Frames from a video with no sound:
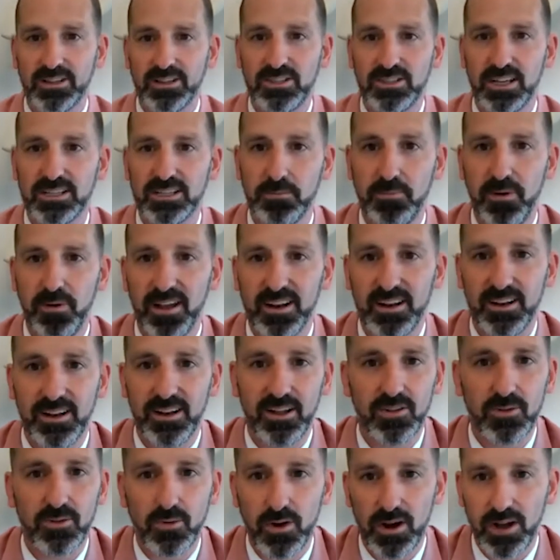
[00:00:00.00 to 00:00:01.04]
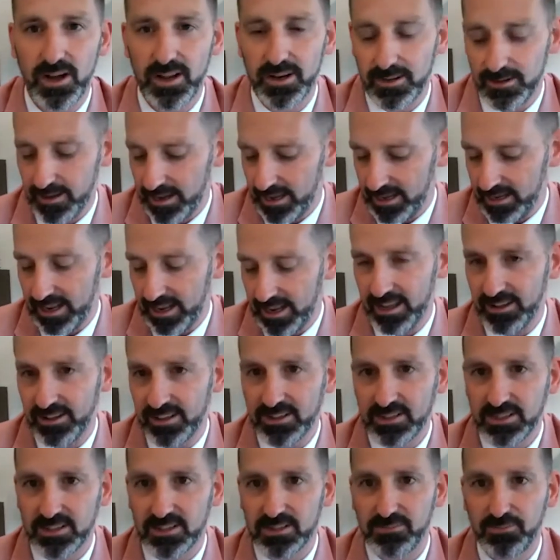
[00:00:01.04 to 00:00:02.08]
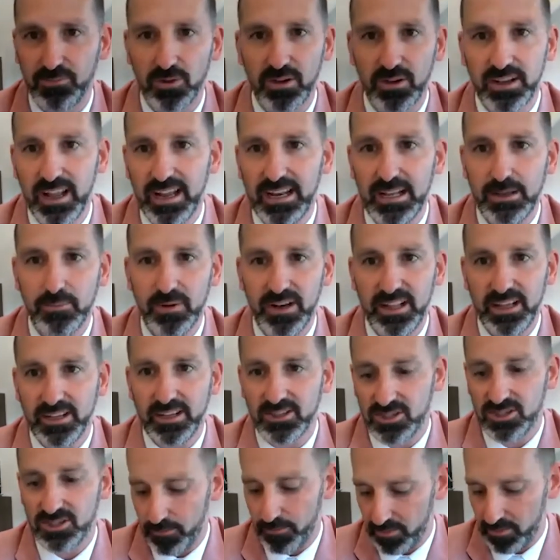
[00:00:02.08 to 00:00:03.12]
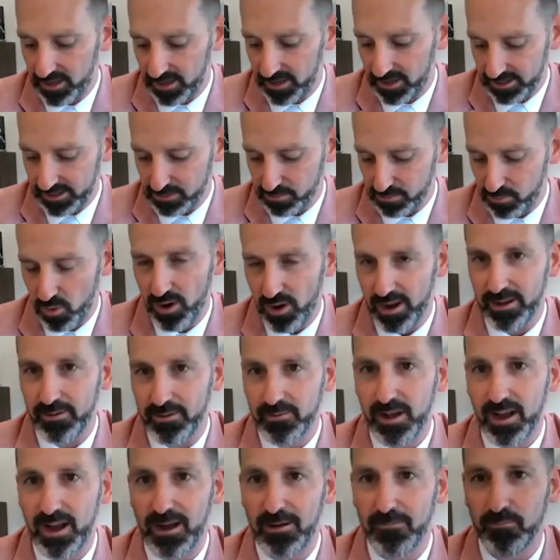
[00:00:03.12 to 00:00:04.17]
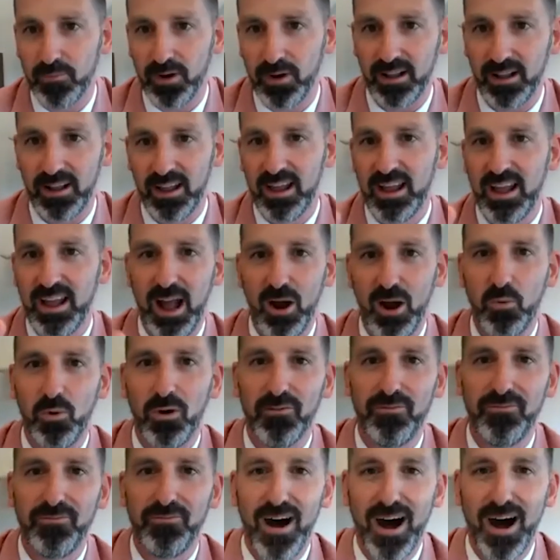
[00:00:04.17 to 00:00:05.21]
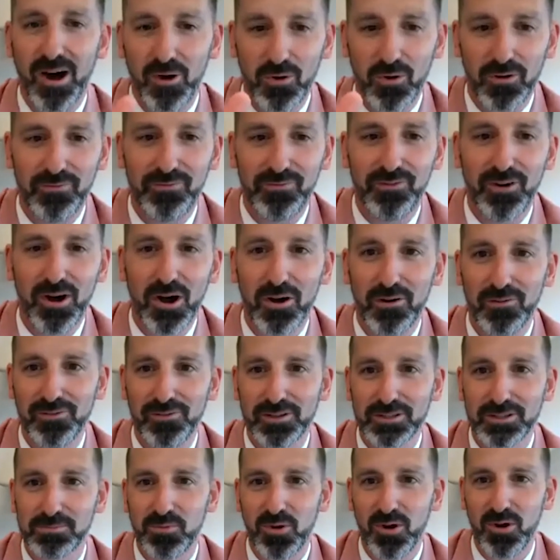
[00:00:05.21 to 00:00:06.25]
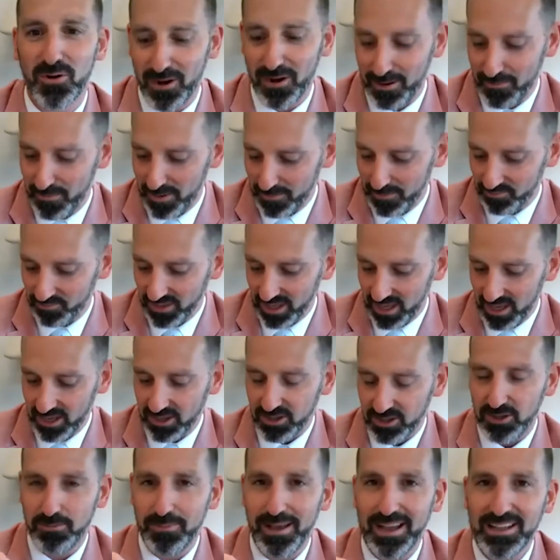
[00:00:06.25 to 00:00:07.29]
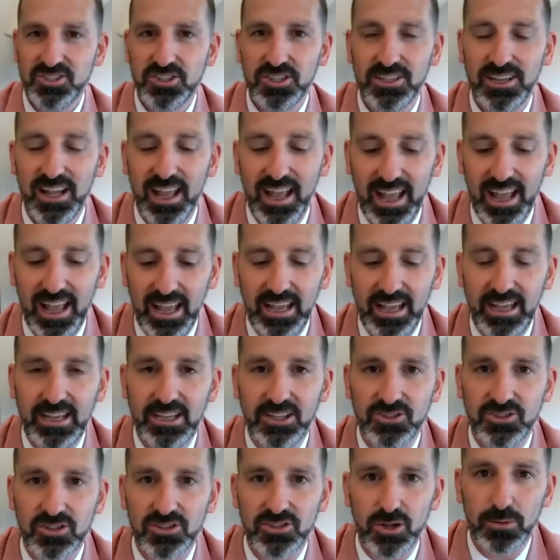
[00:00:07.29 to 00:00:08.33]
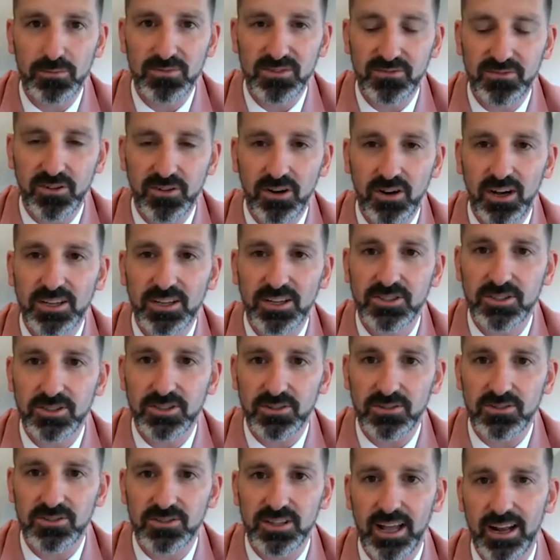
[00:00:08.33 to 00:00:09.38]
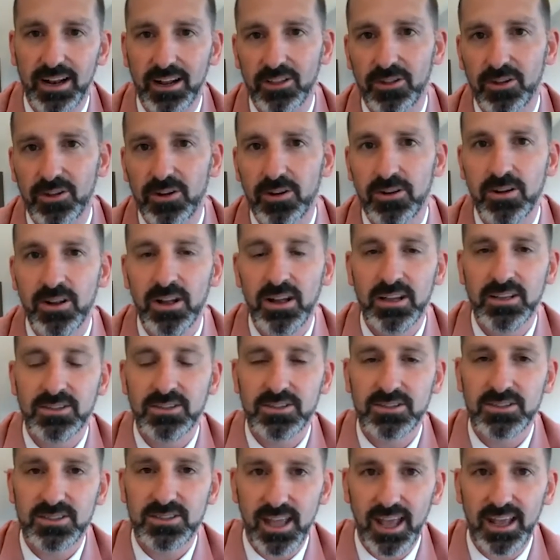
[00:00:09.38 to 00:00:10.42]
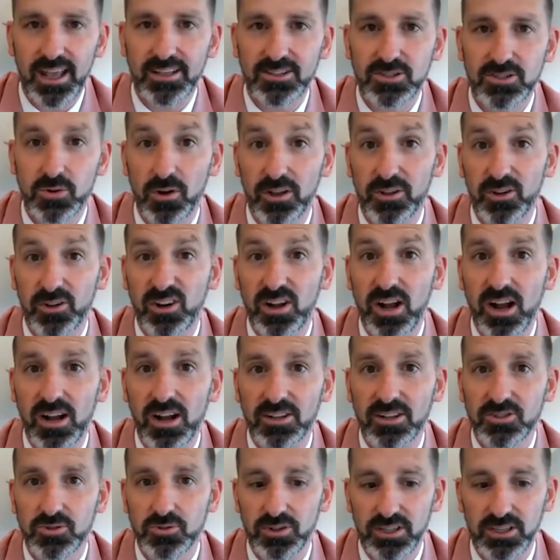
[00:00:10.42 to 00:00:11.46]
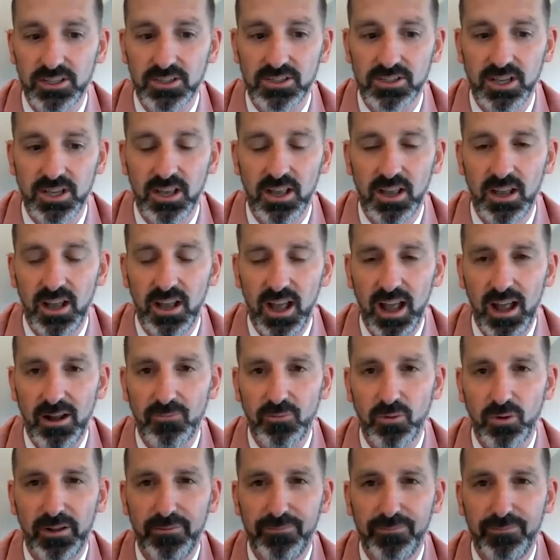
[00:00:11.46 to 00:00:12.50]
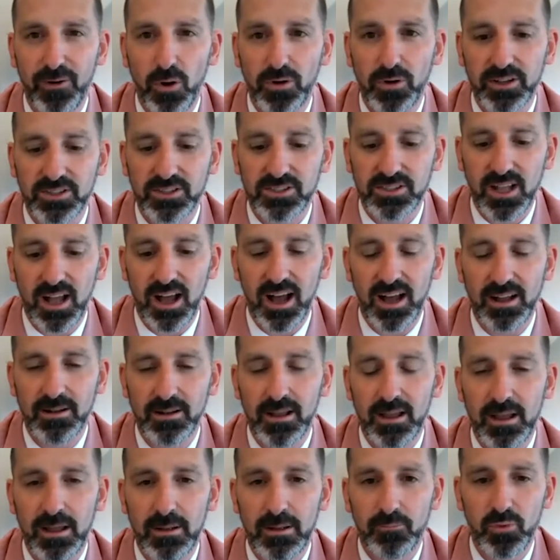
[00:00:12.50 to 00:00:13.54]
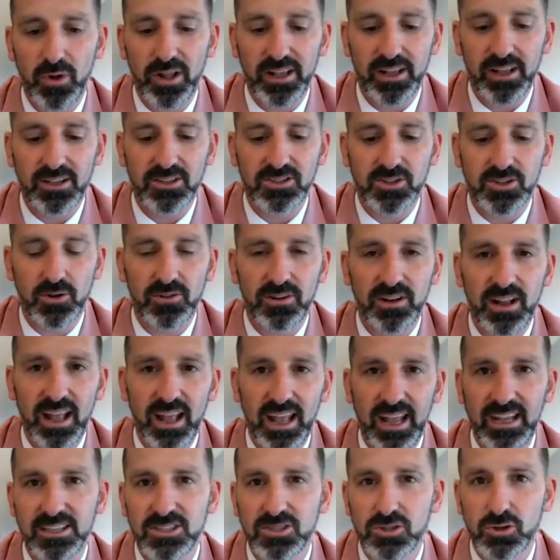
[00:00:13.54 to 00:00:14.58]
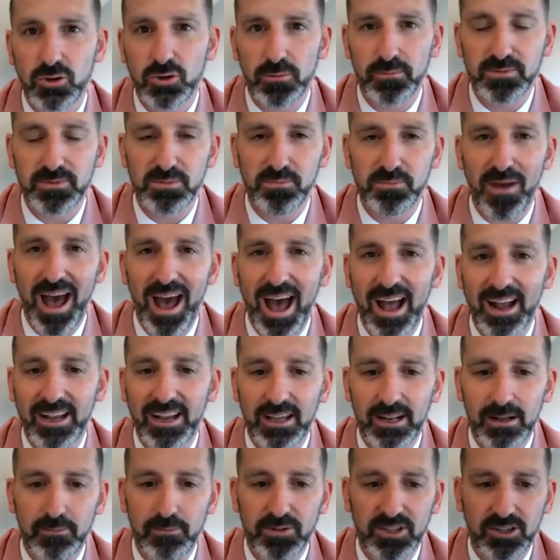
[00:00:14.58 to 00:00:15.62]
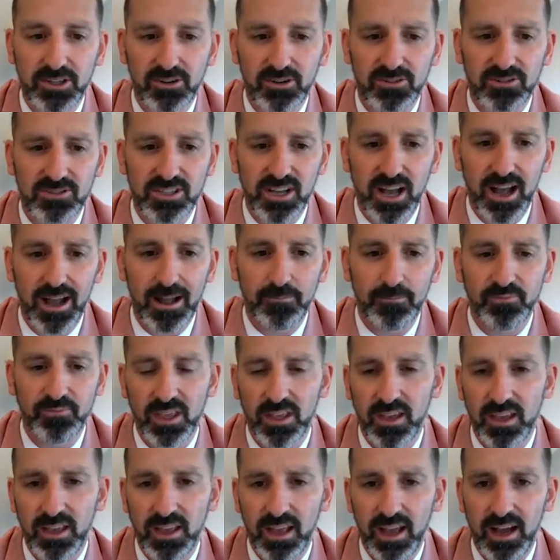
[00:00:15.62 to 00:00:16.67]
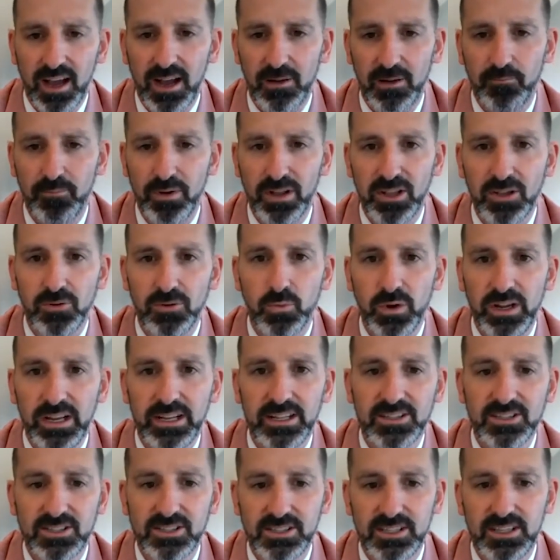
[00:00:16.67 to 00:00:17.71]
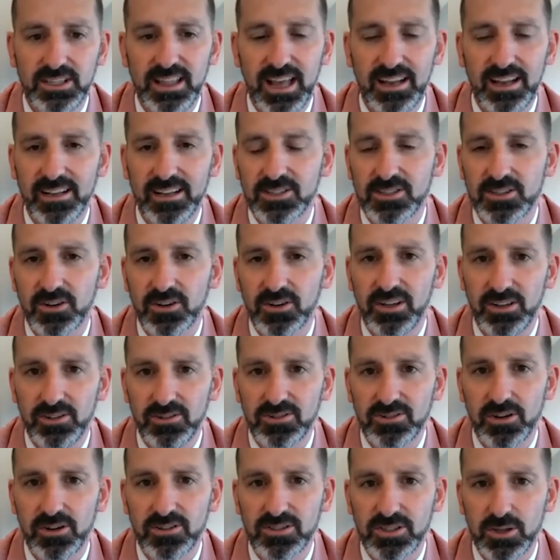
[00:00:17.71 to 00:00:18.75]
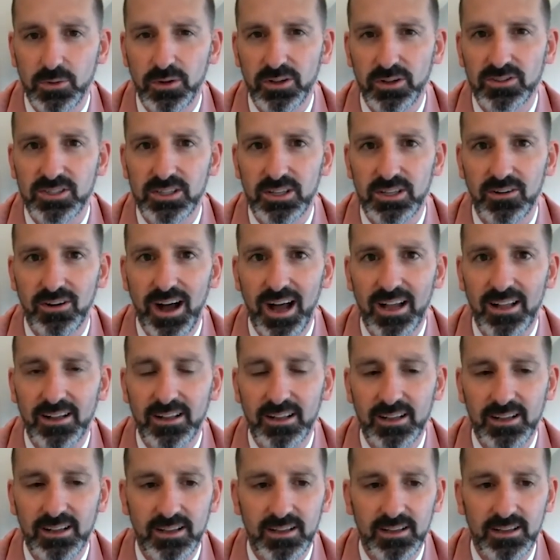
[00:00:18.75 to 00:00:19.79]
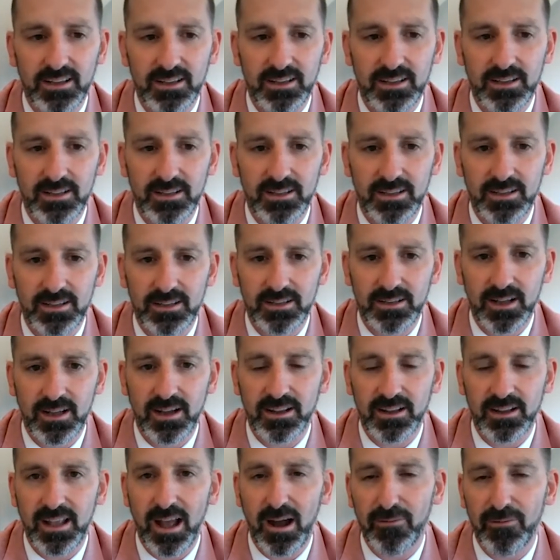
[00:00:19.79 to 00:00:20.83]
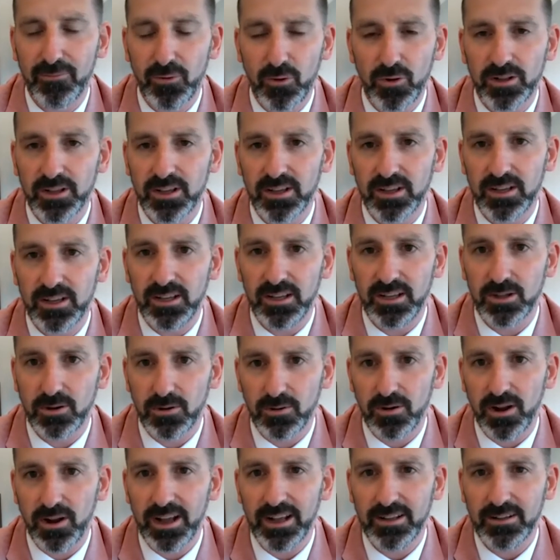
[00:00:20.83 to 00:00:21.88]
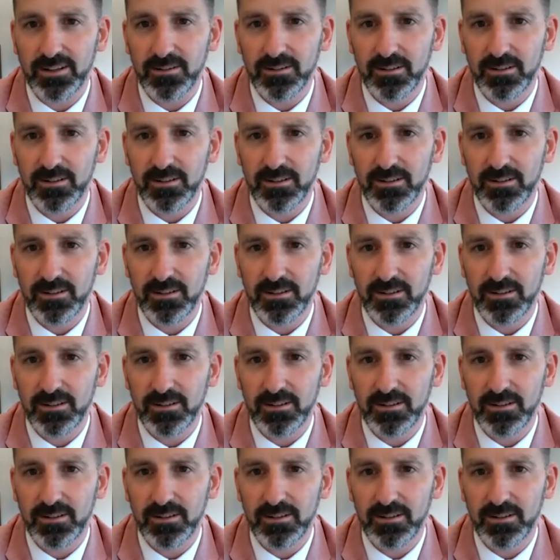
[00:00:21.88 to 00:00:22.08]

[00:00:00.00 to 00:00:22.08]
touch upon another one, and this is really anybody could jump in at this point, but I will follow a flow of this program. But you mentioned age in terms of clusters, that other states or other countries have really focused on bringing certain age groups back at a particular time. But we didn't see that necessarily in New Jersey. We don't see it a lot in California either, right?